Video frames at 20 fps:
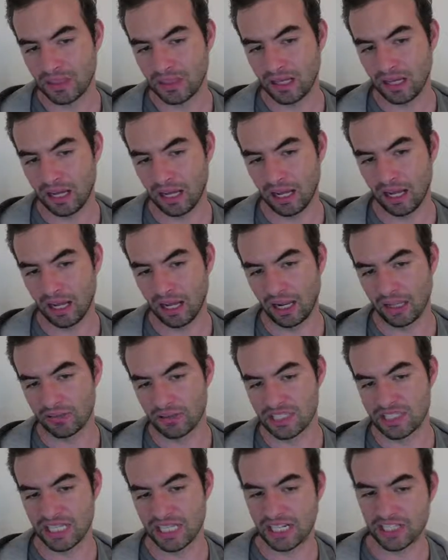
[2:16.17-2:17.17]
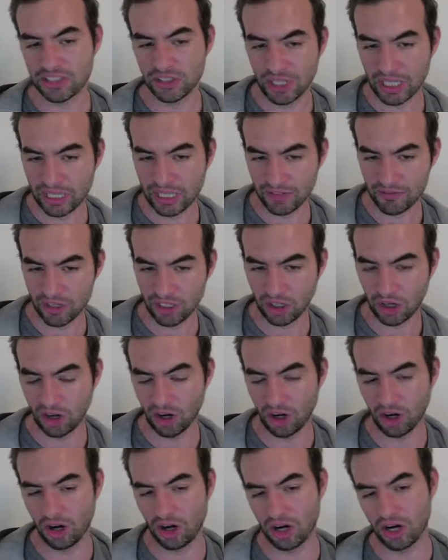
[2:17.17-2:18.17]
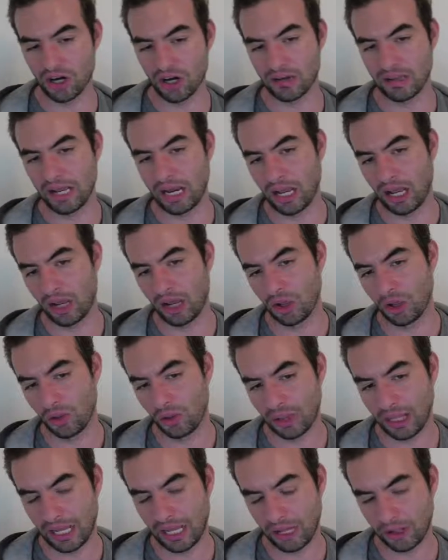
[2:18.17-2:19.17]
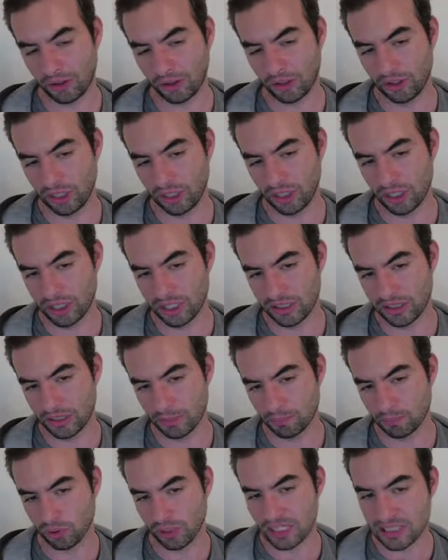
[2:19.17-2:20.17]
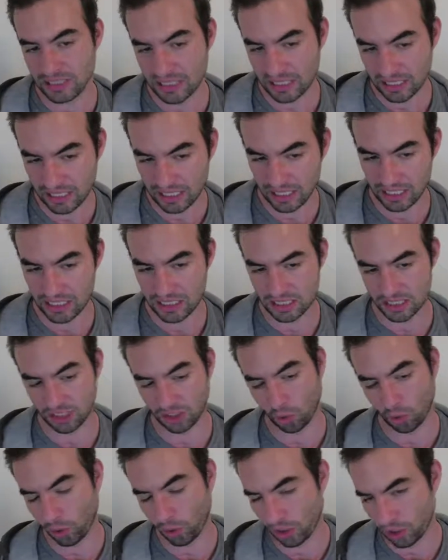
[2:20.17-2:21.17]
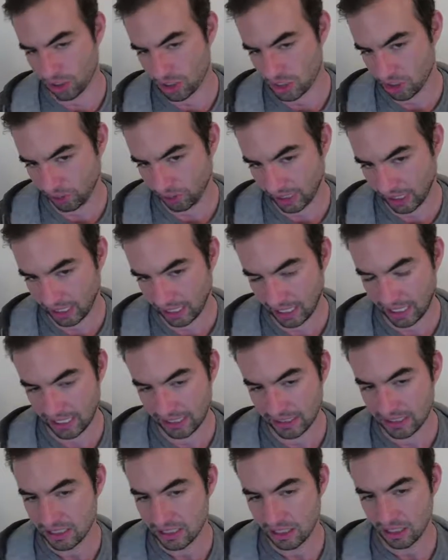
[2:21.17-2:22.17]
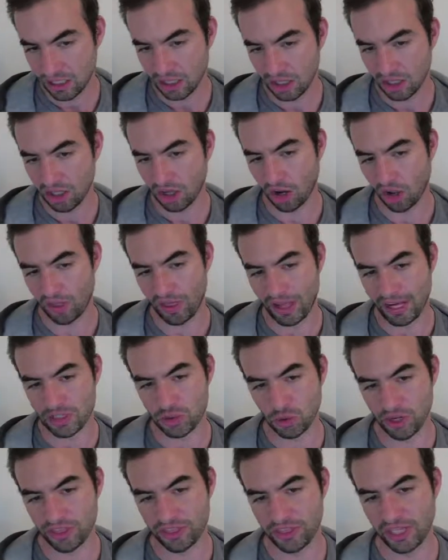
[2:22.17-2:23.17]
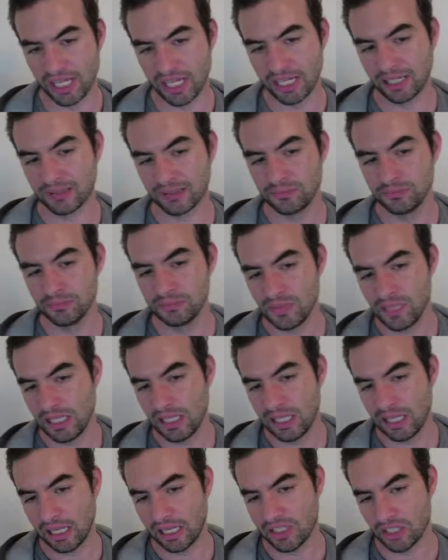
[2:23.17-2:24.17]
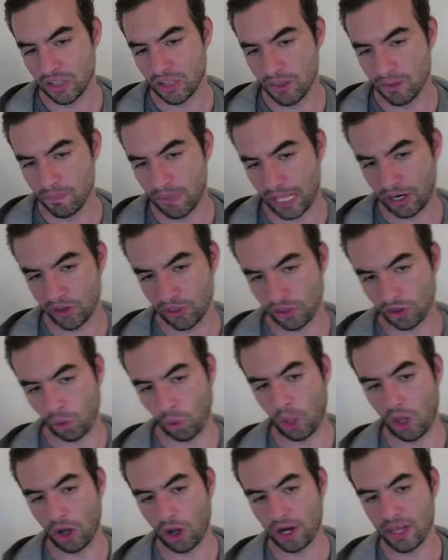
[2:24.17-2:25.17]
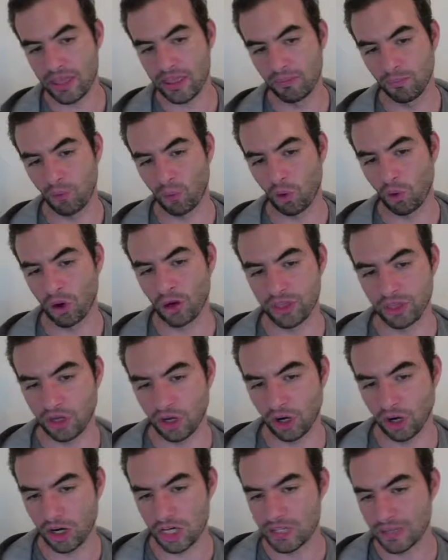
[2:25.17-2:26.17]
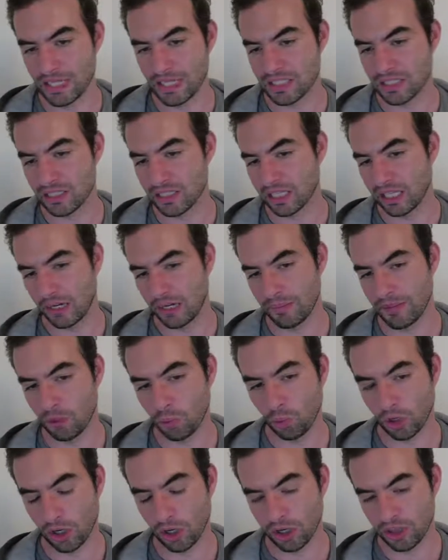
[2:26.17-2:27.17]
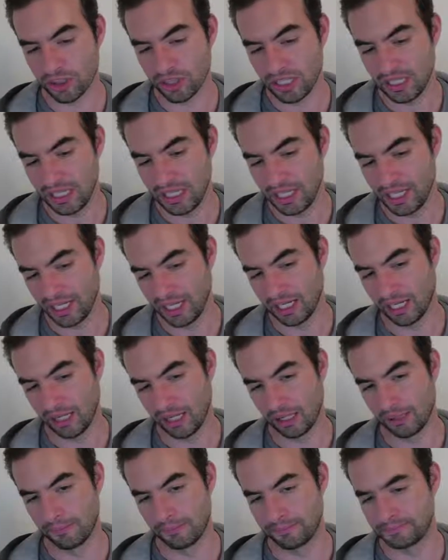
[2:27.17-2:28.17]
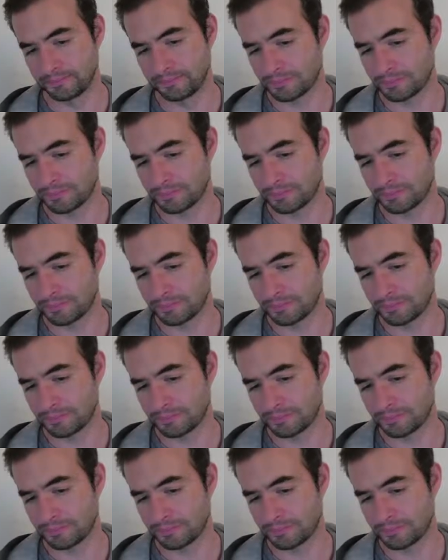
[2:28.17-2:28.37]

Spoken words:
the centering of the card, how good the print is, the corner is okay, all that sort of thing. And so the better the quality, the more the card is basically going to be worth. Um,